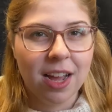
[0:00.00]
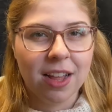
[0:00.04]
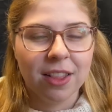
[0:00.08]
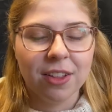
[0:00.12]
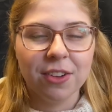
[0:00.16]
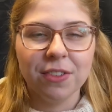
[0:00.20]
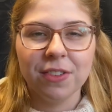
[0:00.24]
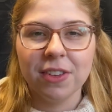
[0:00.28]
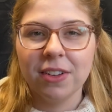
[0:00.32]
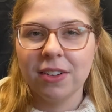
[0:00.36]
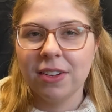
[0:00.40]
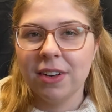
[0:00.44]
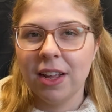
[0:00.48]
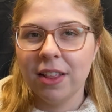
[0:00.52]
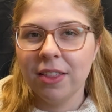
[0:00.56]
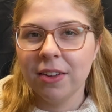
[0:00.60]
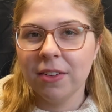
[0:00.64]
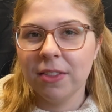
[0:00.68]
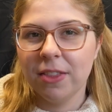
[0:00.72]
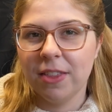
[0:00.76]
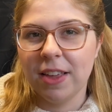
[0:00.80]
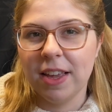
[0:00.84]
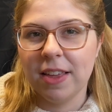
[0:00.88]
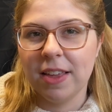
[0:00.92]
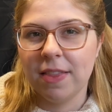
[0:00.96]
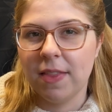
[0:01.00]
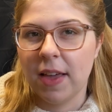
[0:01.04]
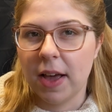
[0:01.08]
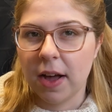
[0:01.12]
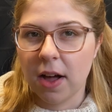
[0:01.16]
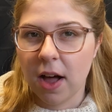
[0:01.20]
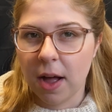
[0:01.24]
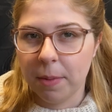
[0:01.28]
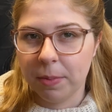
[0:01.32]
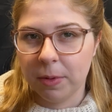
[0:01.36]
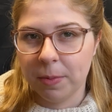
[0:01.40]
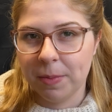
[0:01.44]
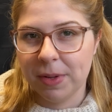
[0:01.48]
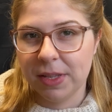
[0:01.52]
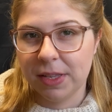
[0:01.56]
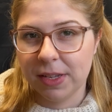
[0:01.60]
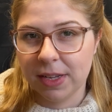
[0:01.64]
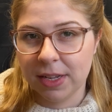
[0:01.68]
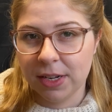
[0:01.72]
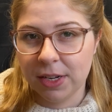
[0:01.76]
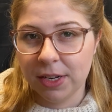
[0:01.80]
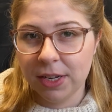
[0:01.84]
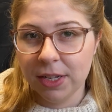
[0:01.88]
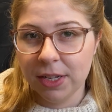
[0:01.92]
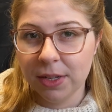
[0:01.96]
there's another thing that complements
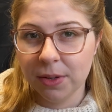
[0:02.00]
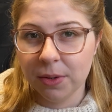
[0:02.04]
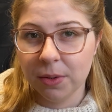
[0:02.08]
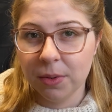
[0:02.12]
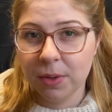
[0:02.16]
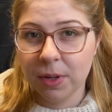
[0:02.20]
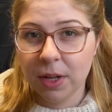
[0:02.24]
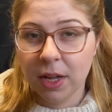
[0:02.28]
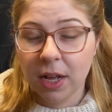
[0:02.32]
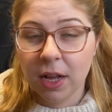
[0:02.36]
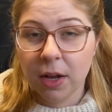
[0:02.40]
can do,